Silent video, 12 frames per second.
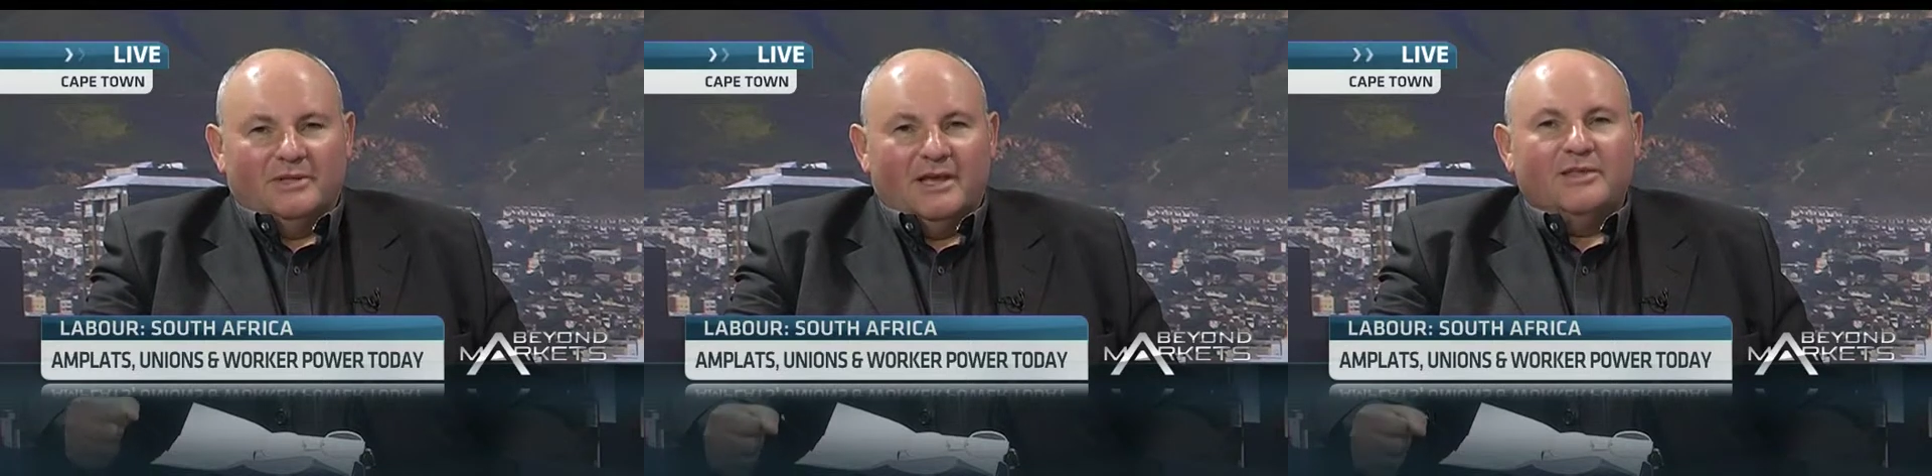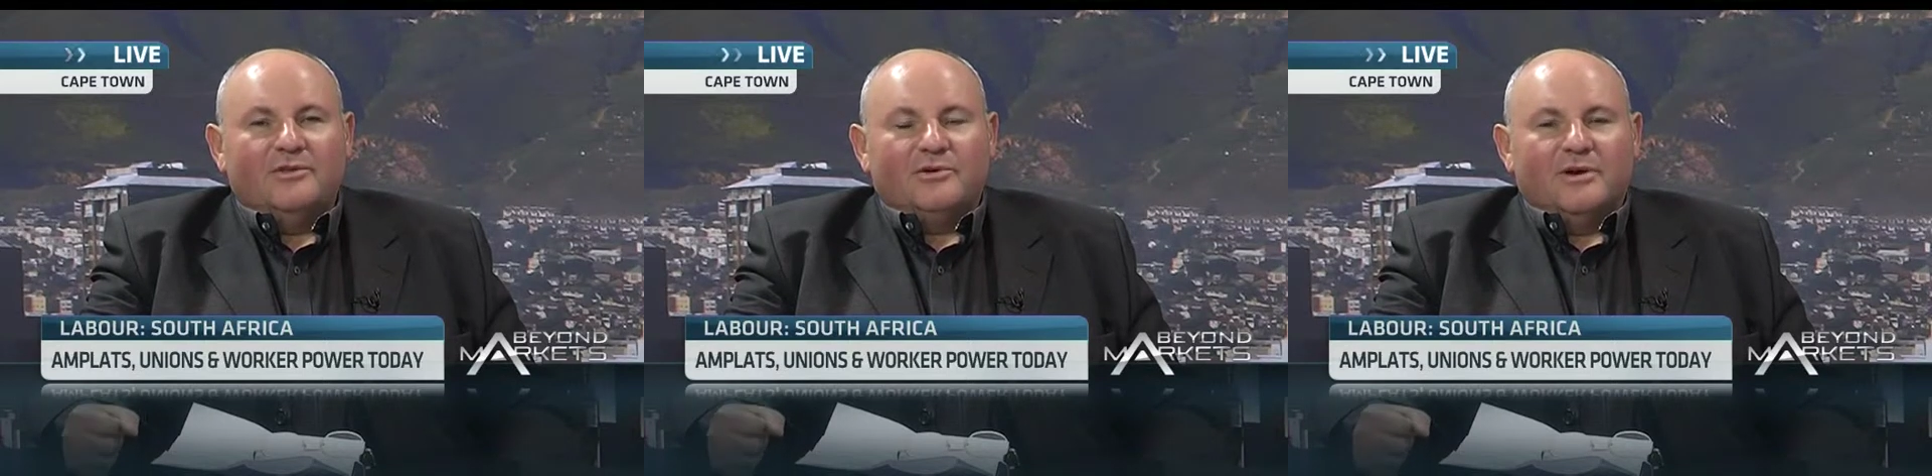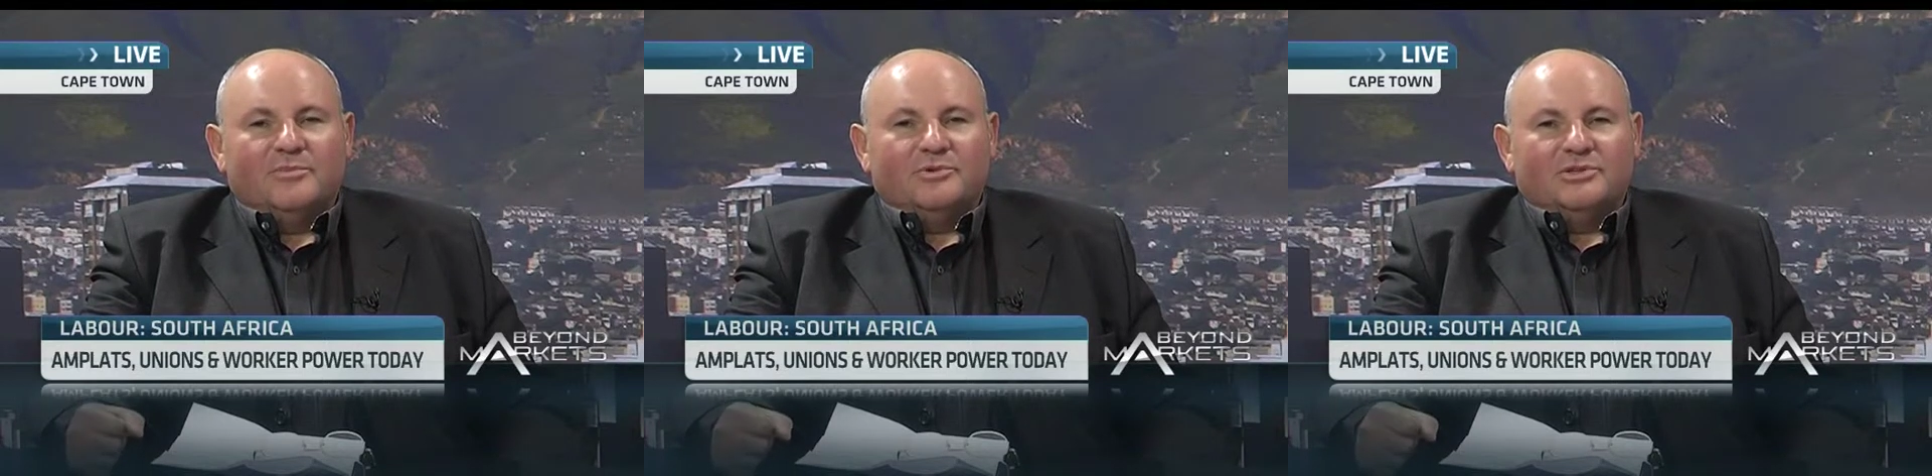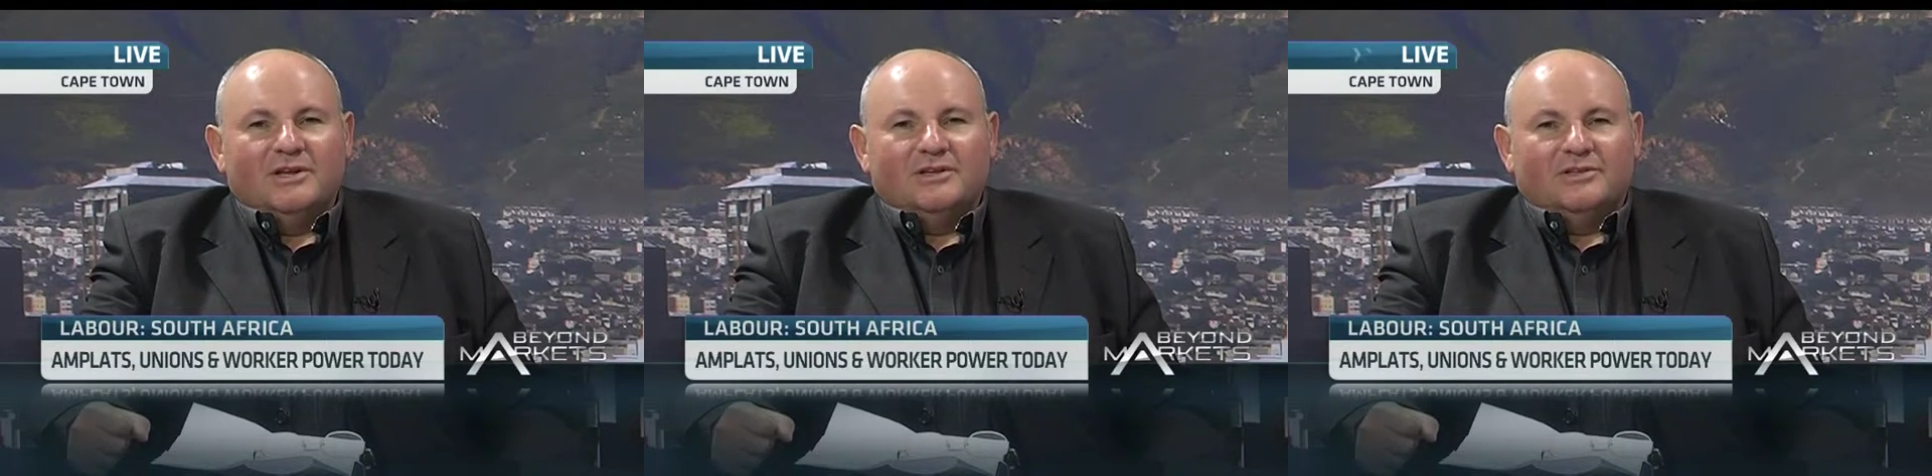they're the
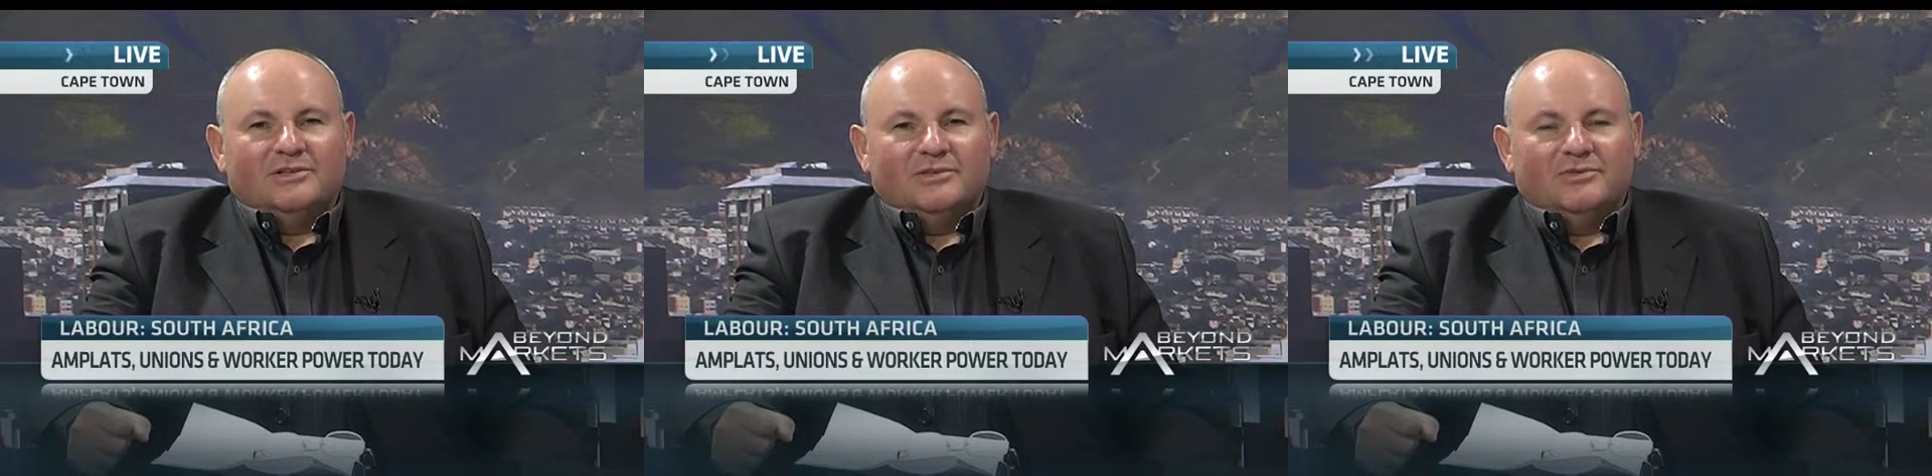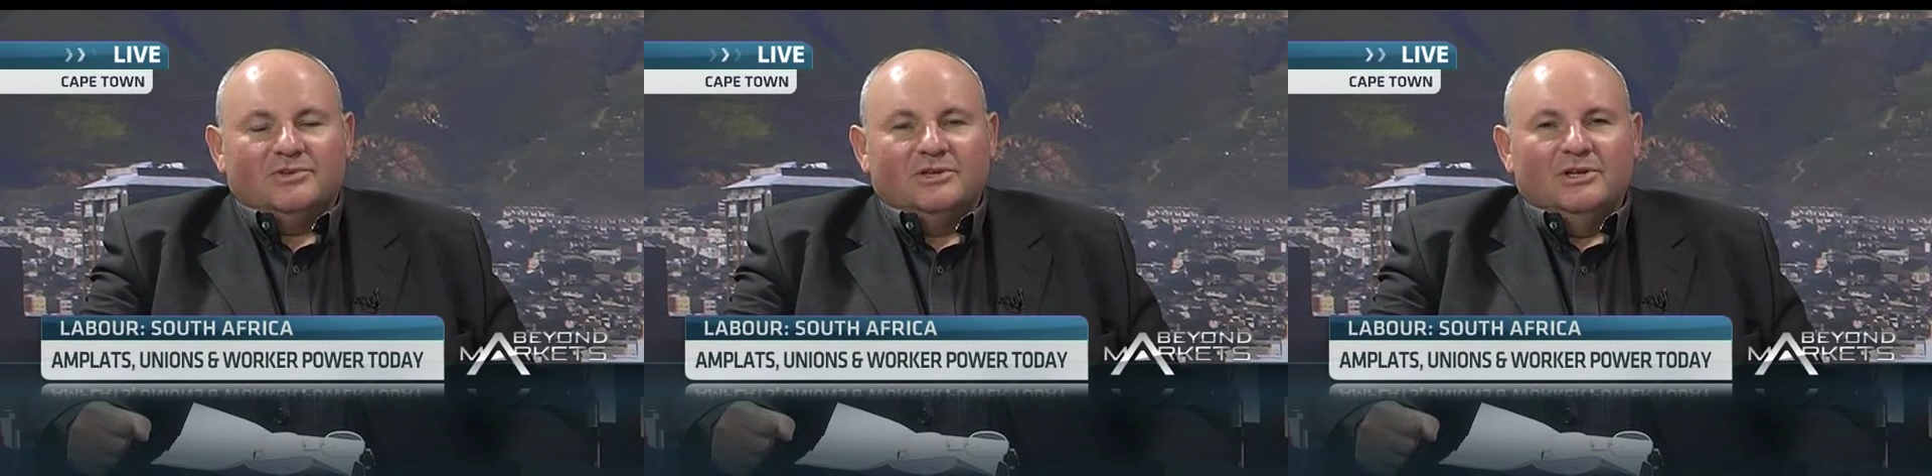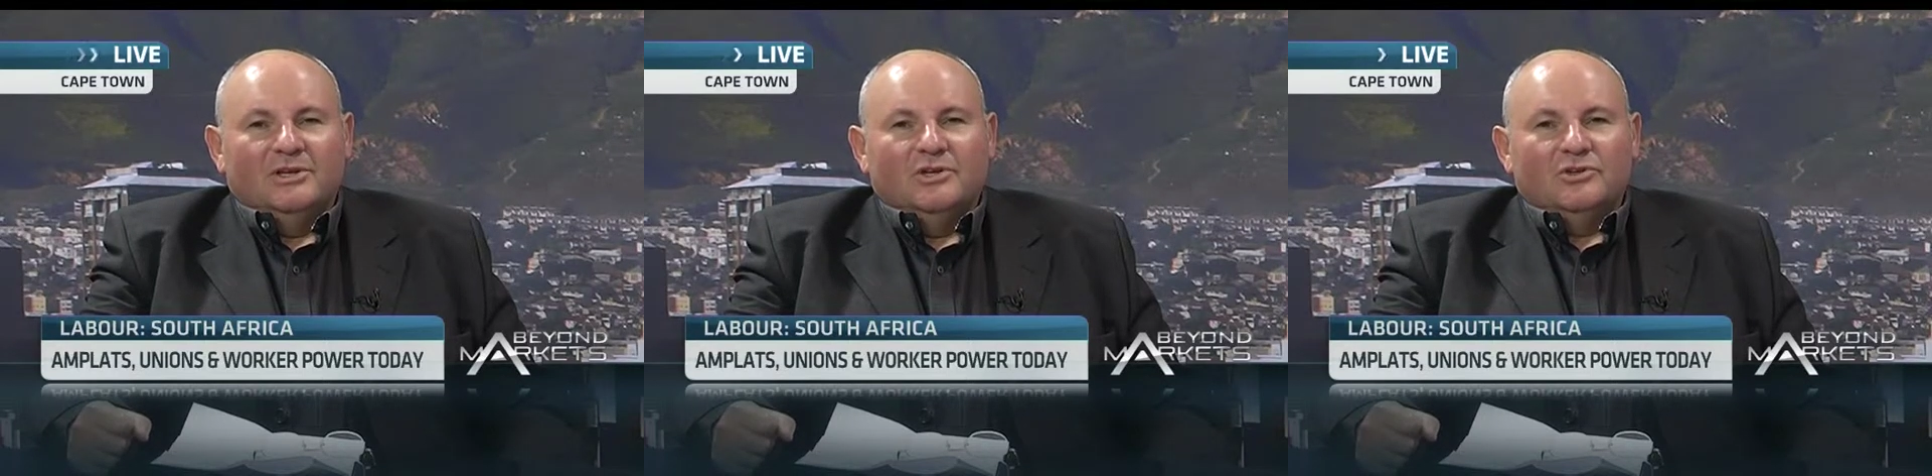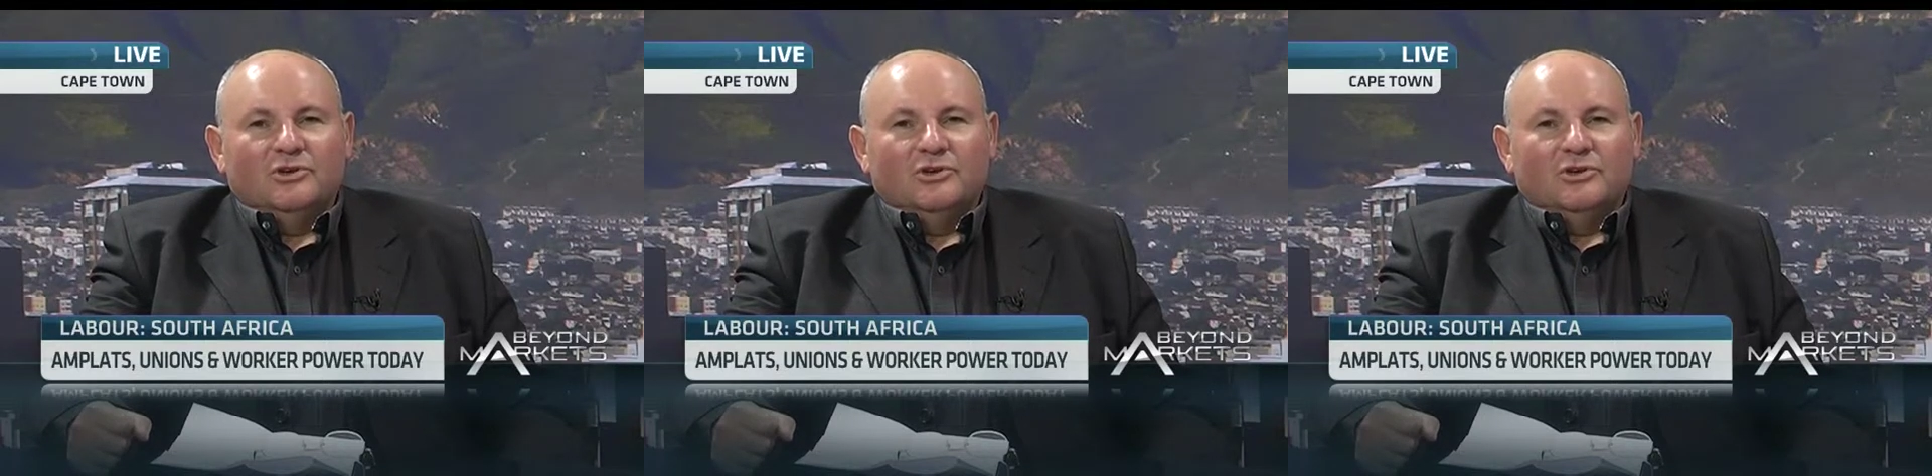representatives, yeah.